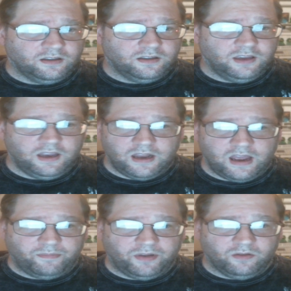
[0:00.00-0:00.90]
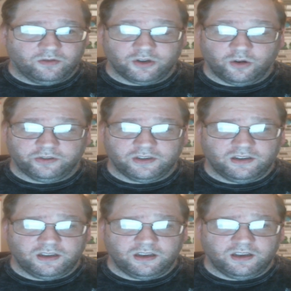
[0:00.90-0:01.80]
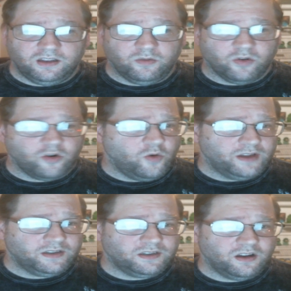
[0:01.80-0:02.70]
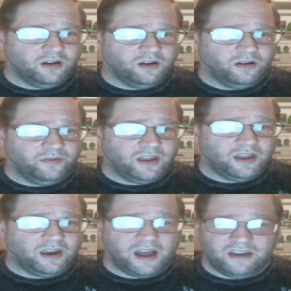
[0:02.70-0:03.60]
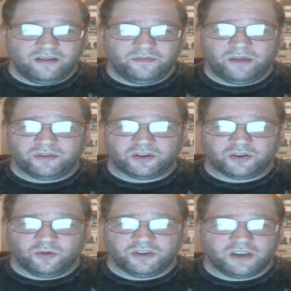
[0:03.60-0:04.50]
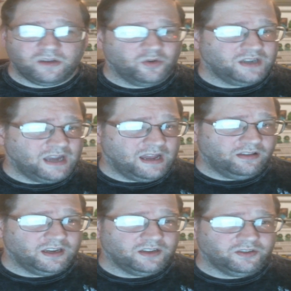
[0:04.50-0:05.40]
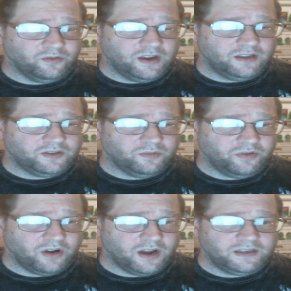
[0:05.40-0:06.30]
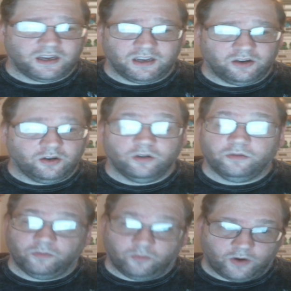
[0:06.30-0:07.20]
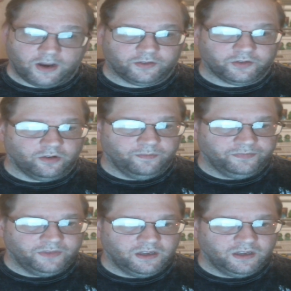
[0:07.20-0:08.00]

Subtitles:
kidnapping resulting in the request of an item that bestows immortality as the ransom price in Ransom.